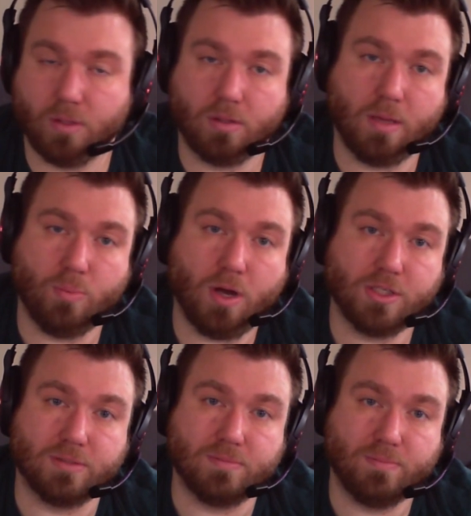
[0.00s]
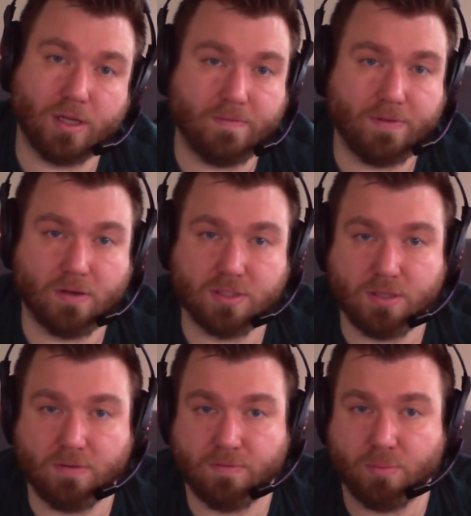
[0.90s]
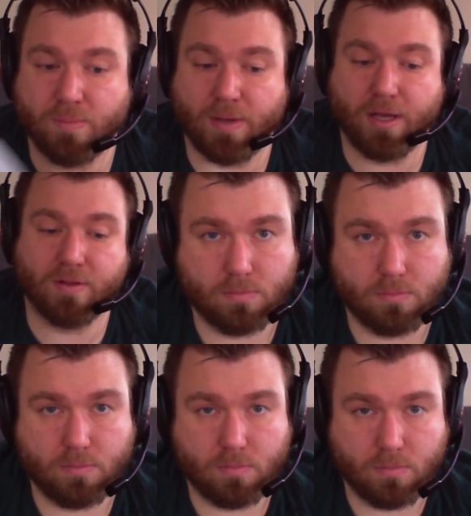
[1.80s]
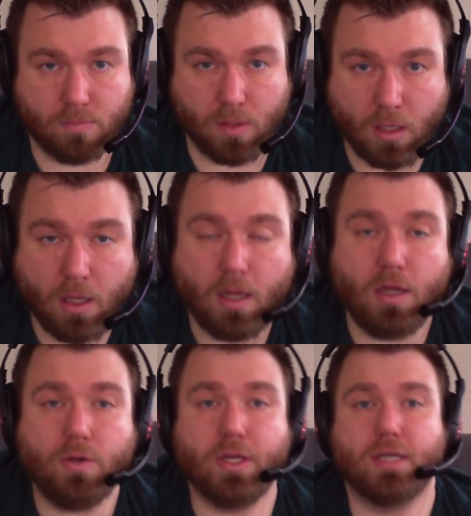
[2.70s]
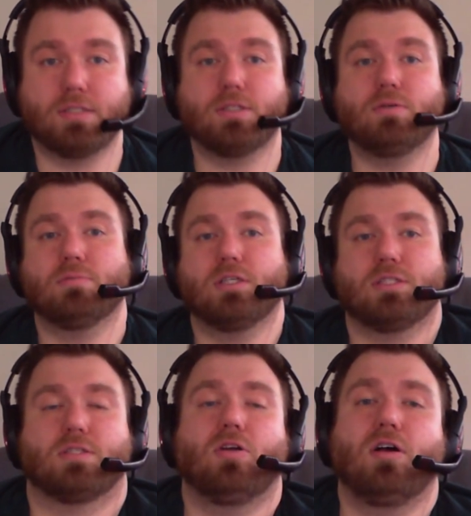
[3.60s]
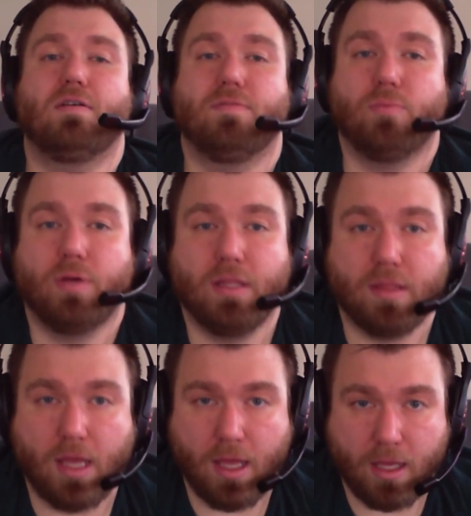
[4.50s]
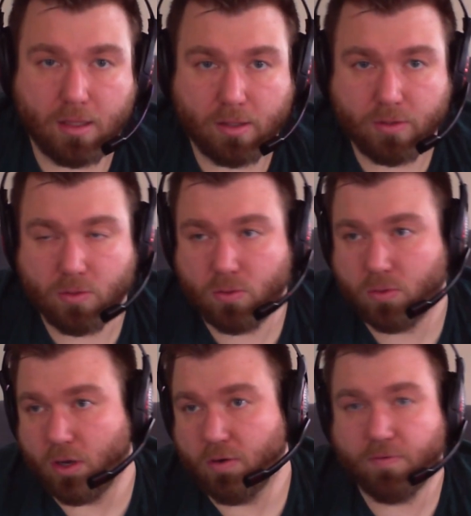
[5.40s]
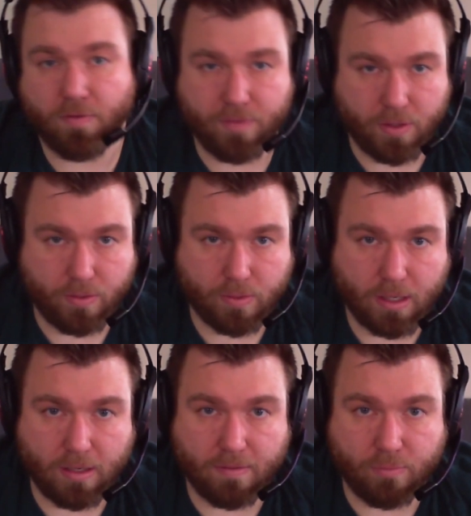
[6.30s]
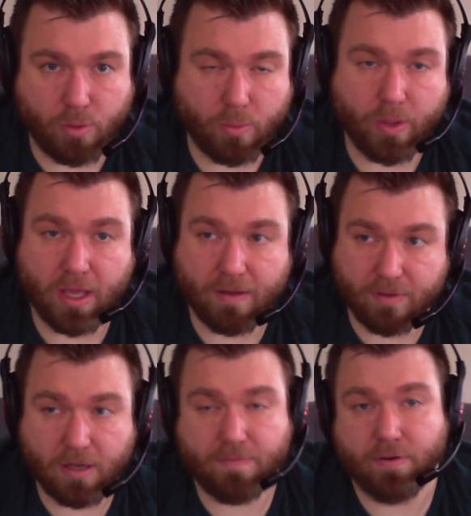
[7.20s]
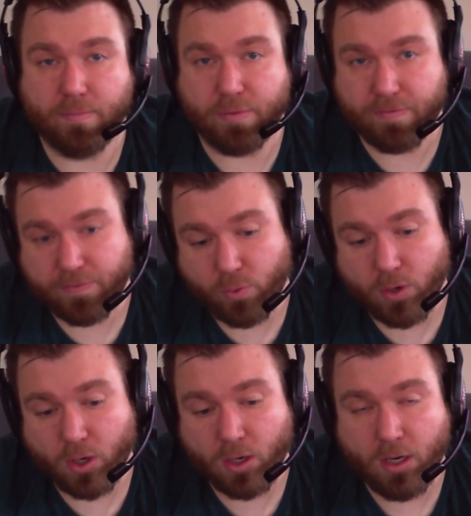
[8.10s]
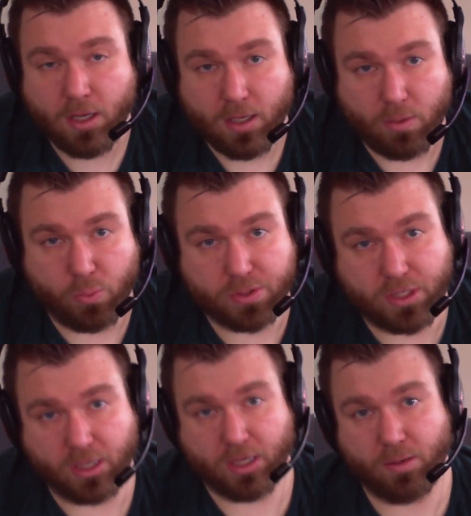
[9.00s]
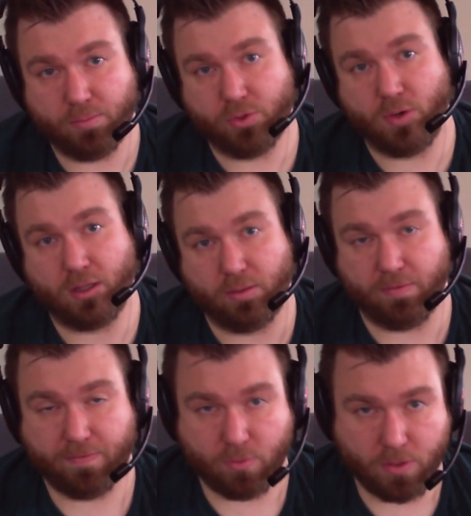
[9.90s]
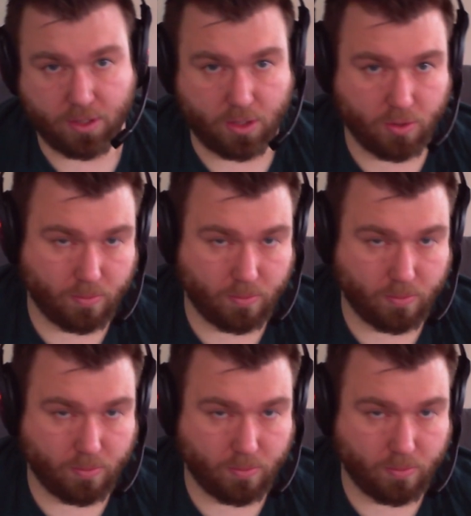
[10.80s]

keep watching. But if you're a student from one of my other... Okay, so I'm going to start off with a little overview of what we have covered before, what's going to come directly before the new